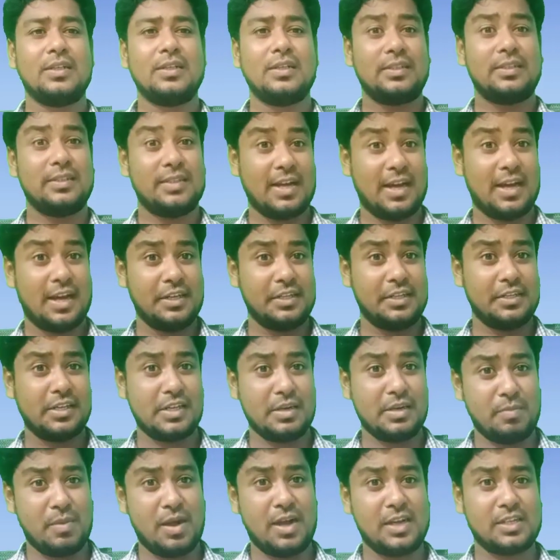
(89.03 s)
The
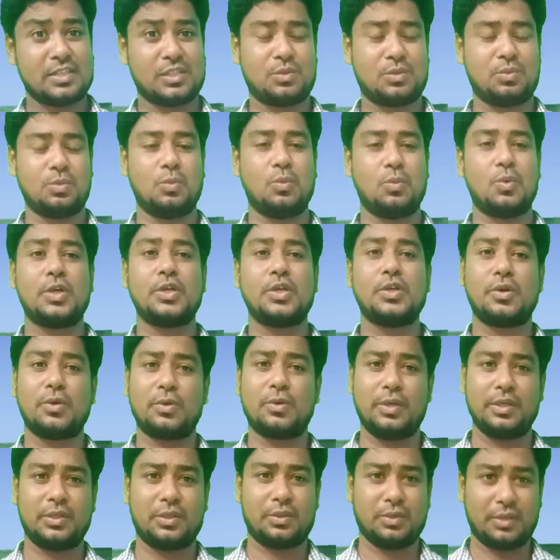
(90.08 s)
100 marks what you are
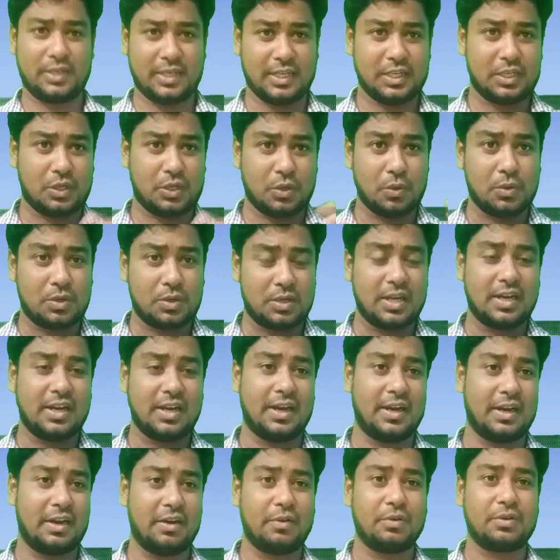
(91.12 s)
going to get
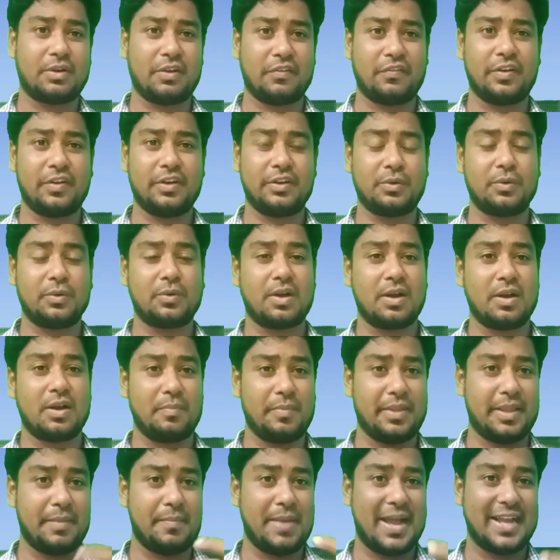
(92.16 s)
total out of
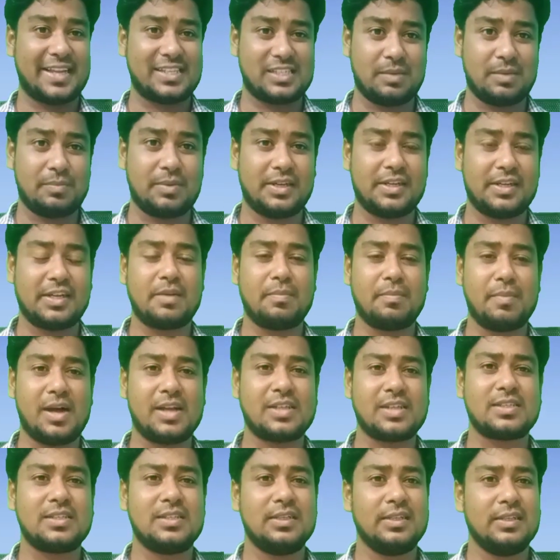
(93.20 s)
total, the maximum 100
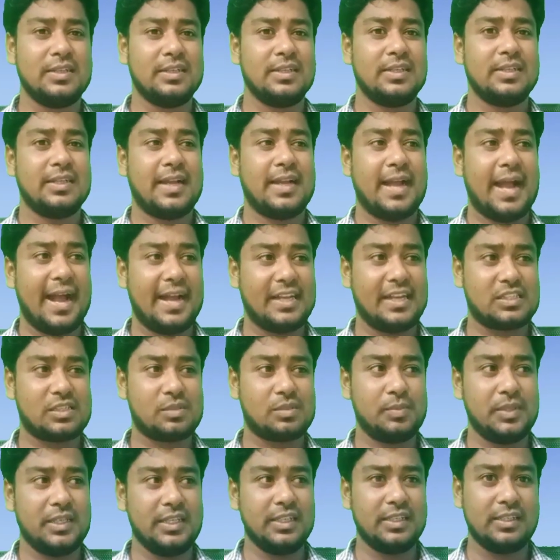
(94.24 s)
marks
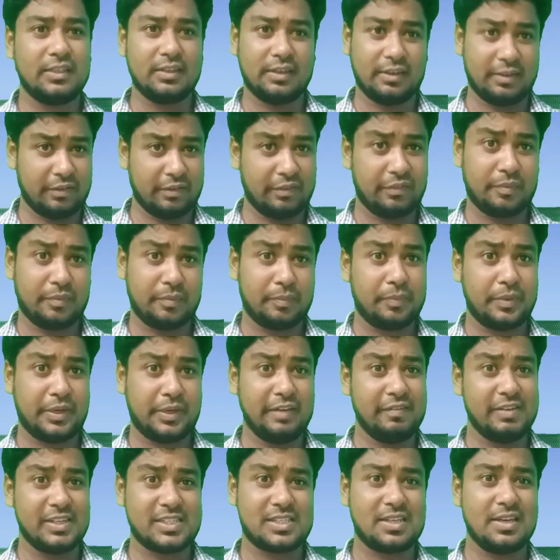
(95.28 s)
has been
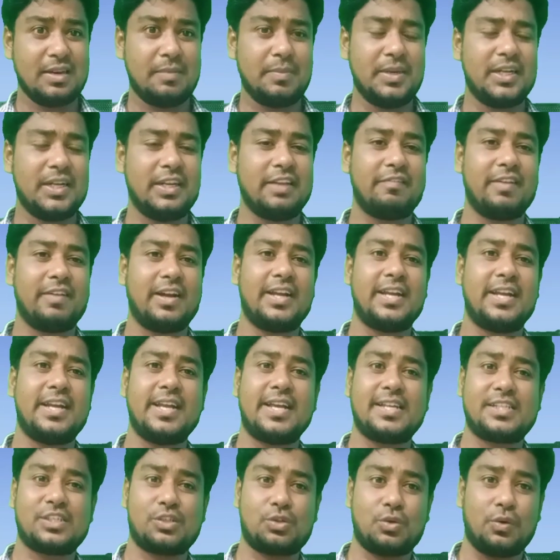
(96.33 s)
previously been divided
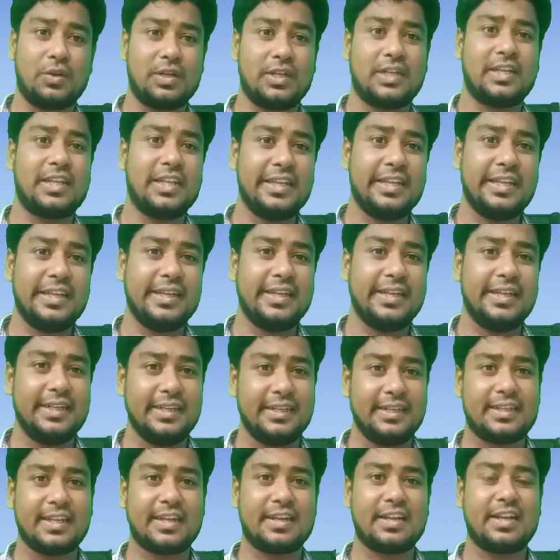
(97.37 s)
as 20
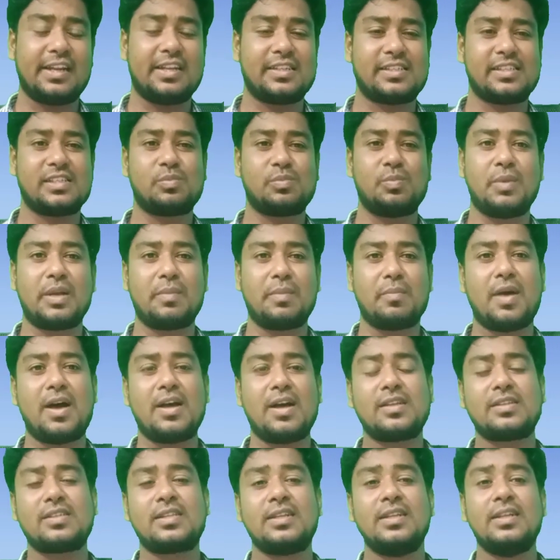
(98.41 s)
internal assessment
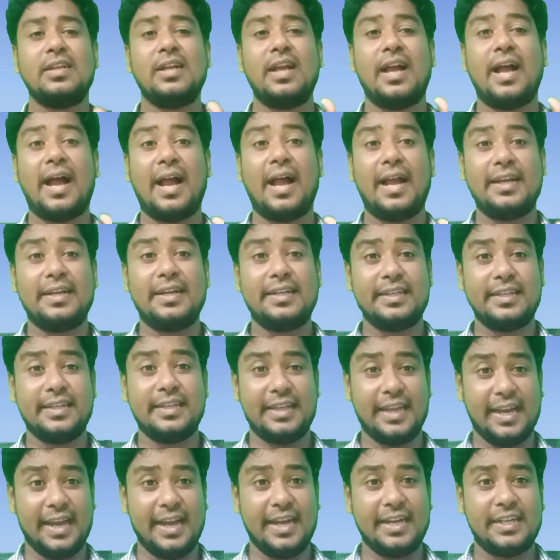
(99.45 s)
marks
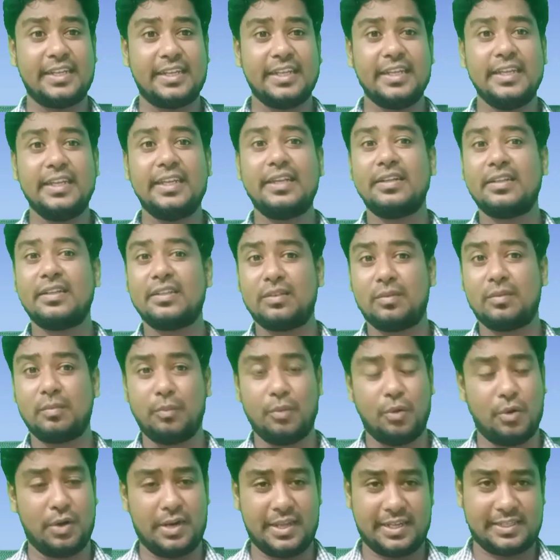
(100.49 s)
and 80
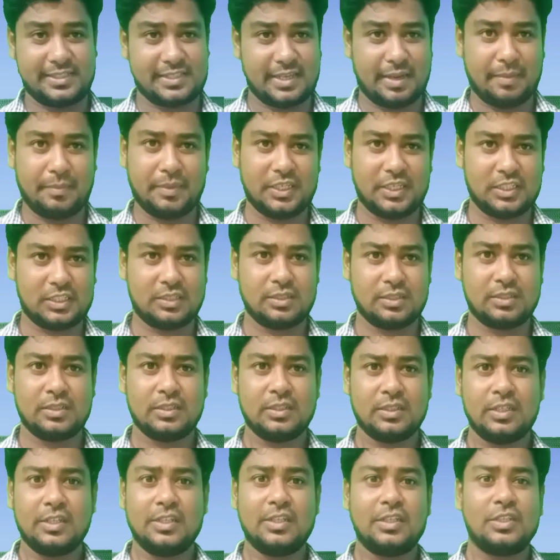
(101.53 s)
board examination.
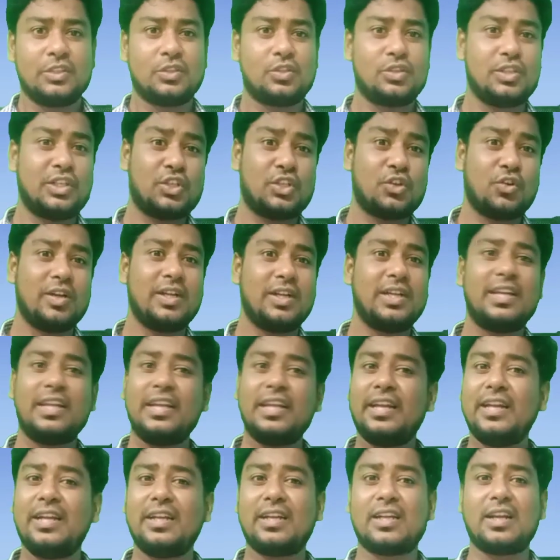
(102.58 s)
So the
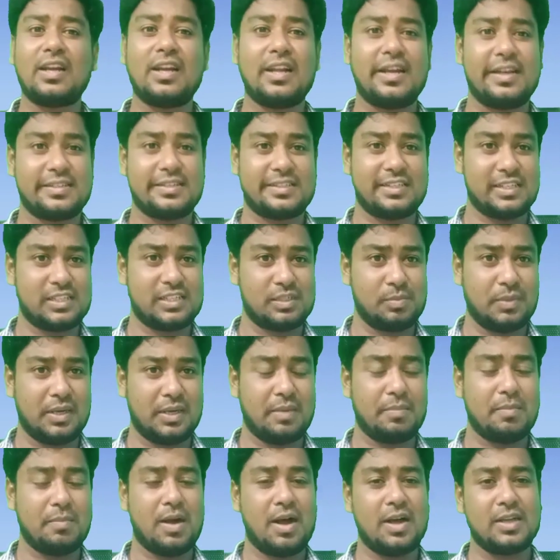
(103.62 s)
20 internal
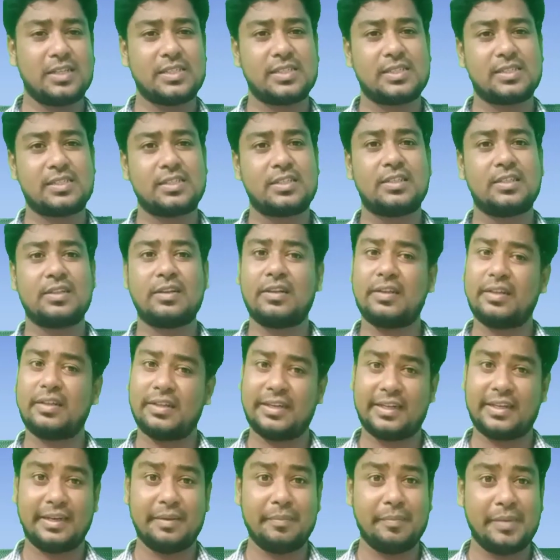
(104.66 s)
assessment marks
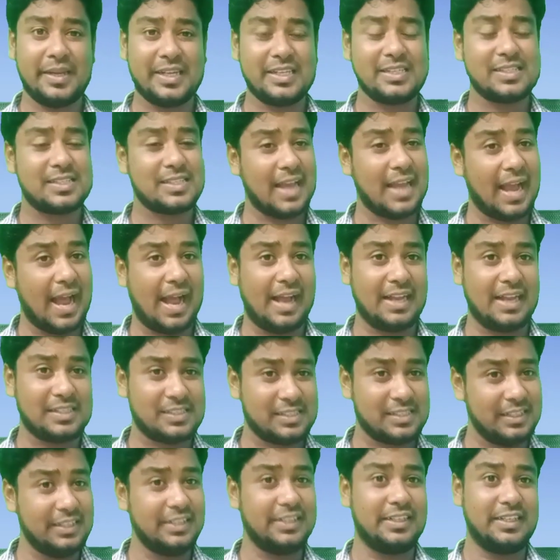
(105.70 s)
remains
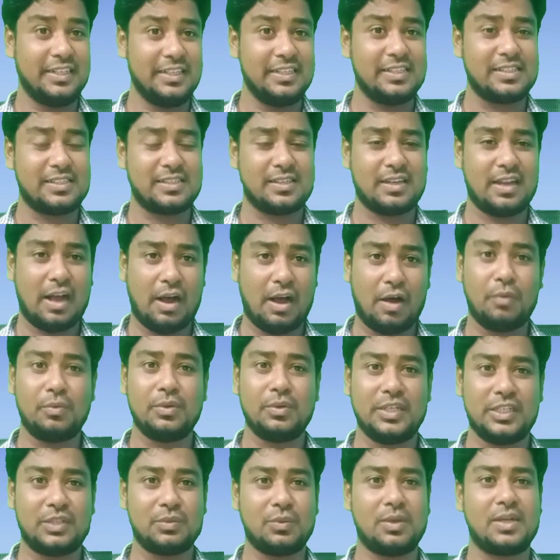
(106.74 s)
as it is,
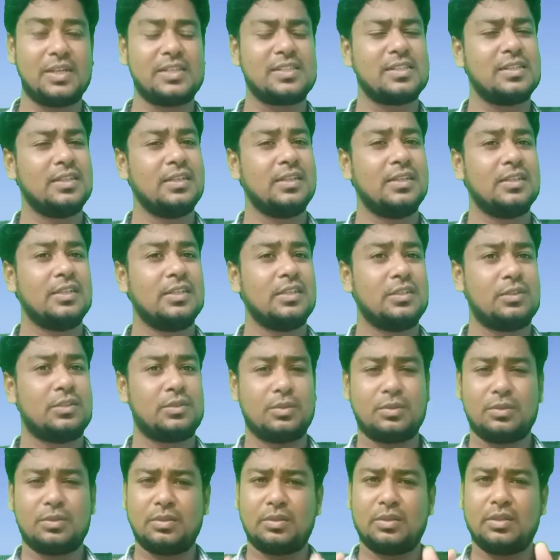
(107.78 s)
how it was.
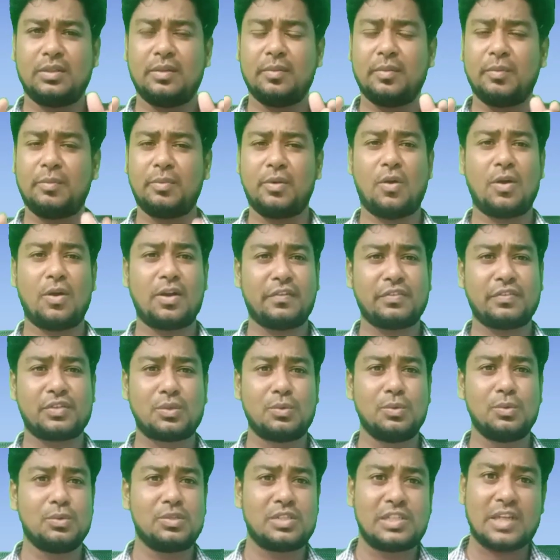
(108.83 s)
So lot of
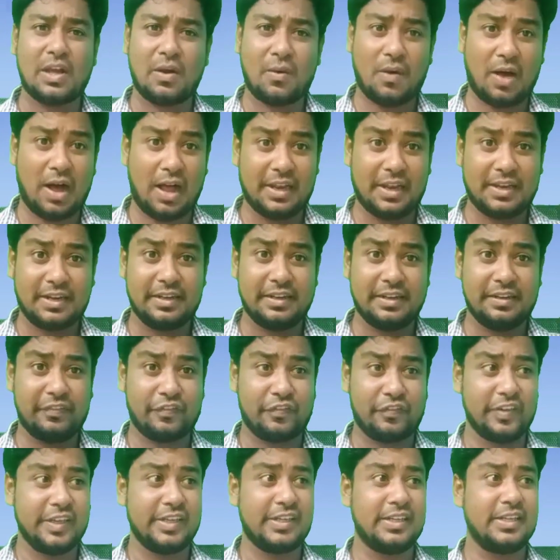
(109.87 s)
schools have already
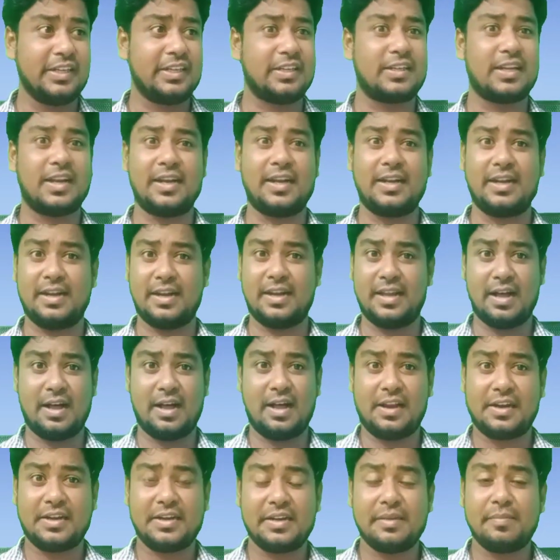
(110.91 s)
filled it and
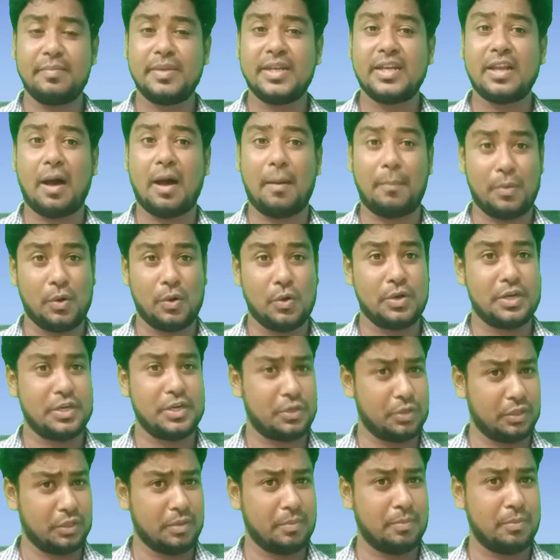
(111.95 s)
already been
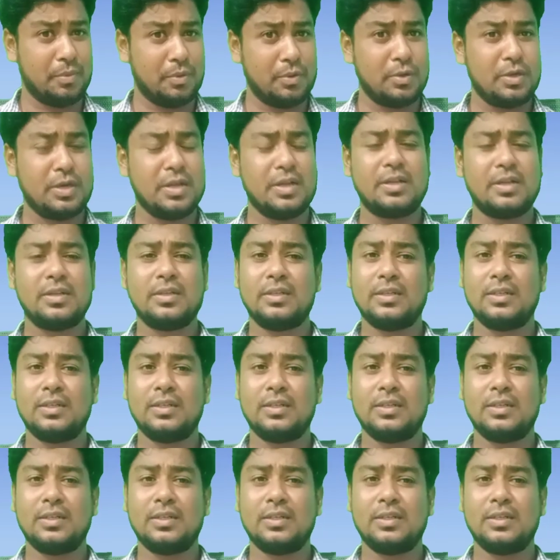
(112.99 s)
uploaded to the board.